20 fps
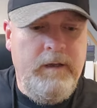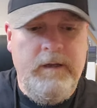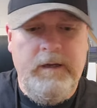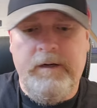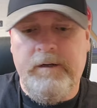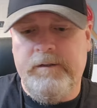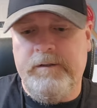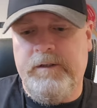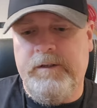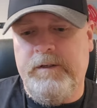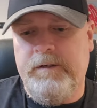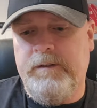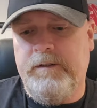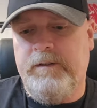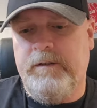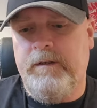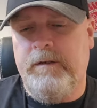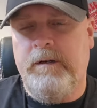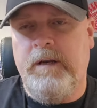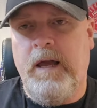Here's
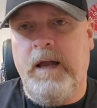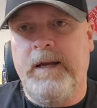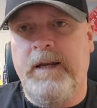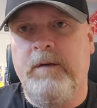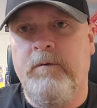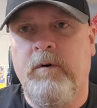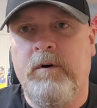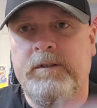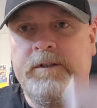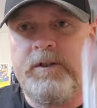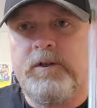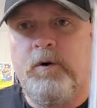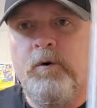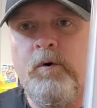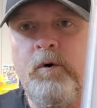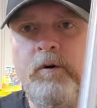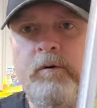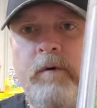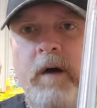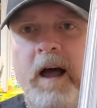his 91
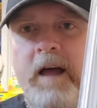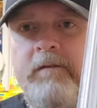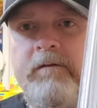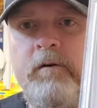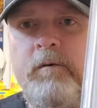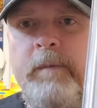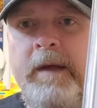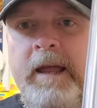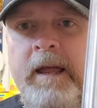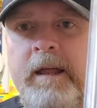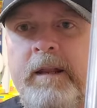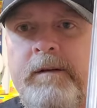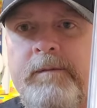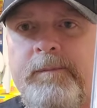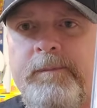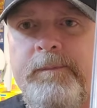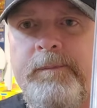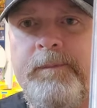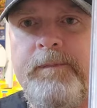score Rifleman.